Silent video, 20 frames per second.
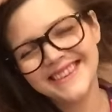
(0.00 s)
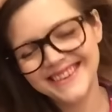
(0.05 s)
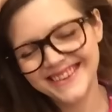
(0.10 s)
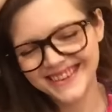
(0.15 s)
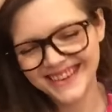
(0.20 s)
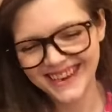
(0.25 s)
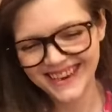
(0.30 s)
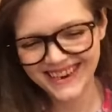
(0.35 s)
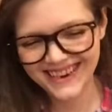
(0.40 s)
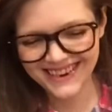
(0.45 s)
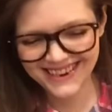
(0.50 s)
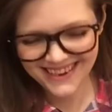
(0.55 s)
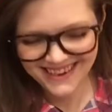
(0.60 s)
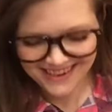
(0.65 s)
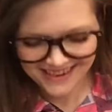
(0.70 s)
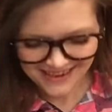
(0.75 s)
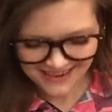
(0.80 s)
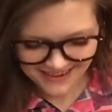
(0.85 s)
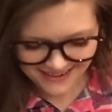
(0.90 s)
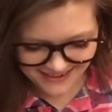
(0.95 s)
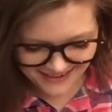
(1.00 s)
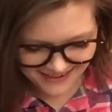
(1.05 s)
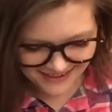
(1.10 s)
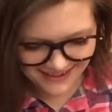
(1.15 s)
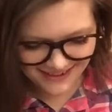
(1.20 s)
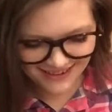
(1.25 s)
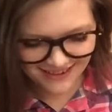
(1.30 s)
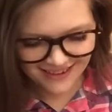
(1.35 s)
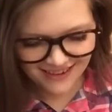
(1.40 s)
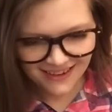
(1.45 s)
Just kidding.
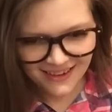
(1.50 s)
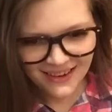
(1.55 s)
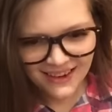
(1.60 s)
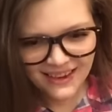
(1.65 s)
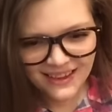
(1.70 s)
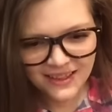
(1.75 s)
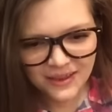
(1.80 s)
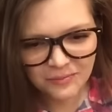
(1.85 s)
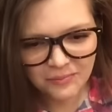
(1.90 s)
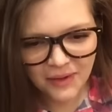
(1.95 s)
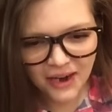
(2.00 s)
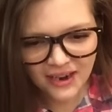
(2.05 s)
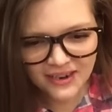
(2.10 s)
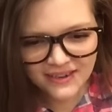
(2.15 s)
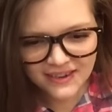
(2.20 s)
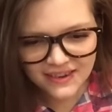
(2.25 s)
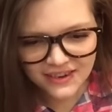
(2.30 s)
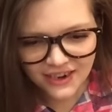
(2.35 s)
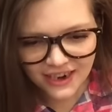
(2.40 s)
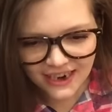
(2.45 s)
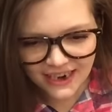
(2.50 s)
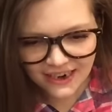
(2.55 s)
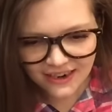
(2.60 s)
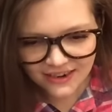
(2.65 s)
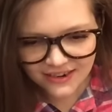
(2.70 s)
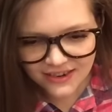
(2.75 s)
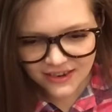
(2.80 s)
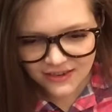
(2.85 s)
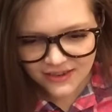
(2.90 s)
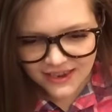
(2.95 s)
The monster
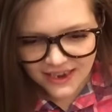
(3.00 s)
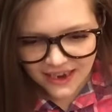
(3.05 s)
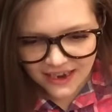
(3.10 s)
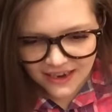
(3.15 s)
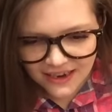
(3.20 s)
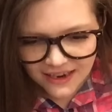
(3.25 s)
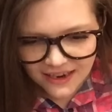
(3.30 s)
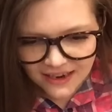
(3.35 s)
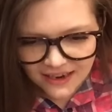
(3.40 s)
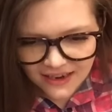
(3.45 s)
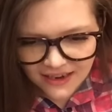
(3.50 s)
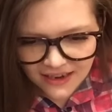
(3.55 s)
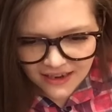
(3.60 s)
ears, you said.